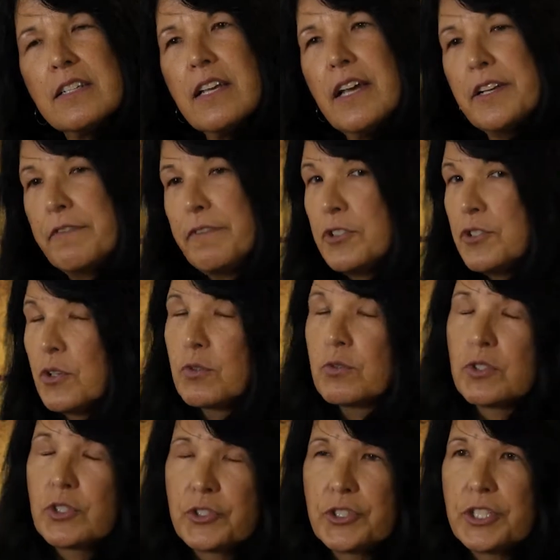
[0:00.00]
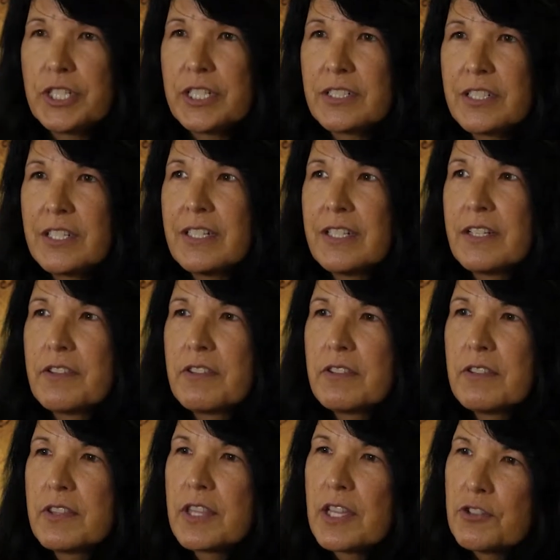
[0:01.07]
And if you don't learn it,
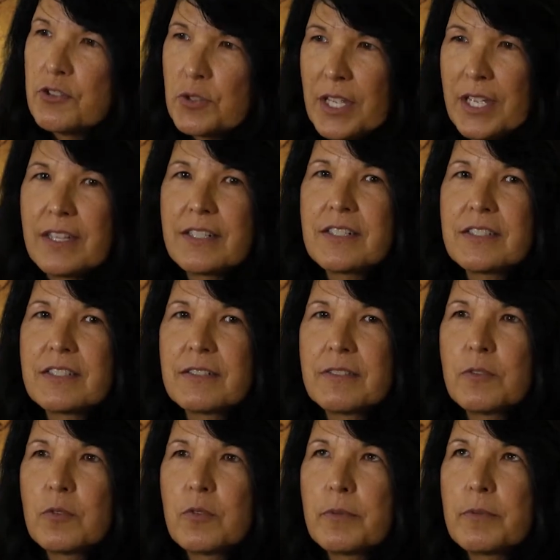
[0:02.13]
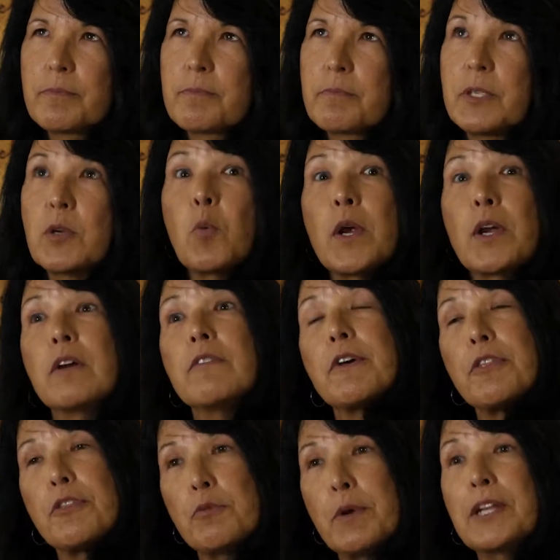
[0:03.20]
then you can't be aware of a
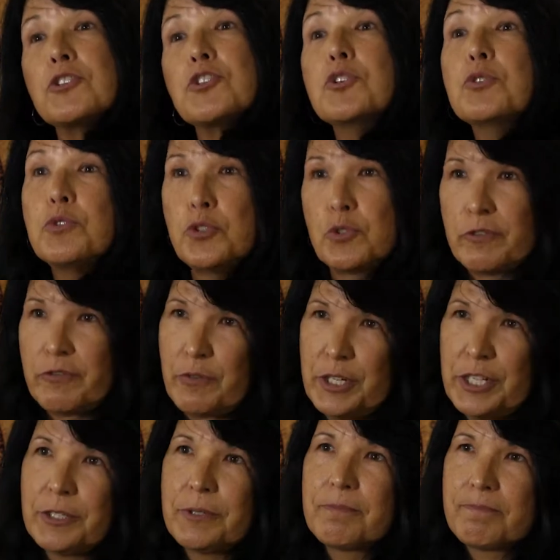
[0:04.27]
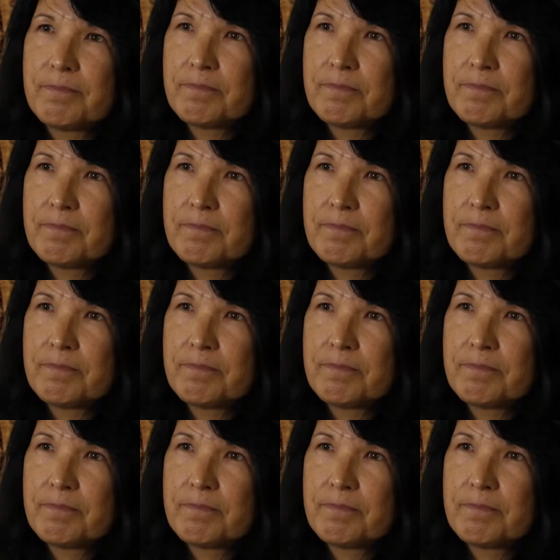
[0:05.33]
threat to your freedom.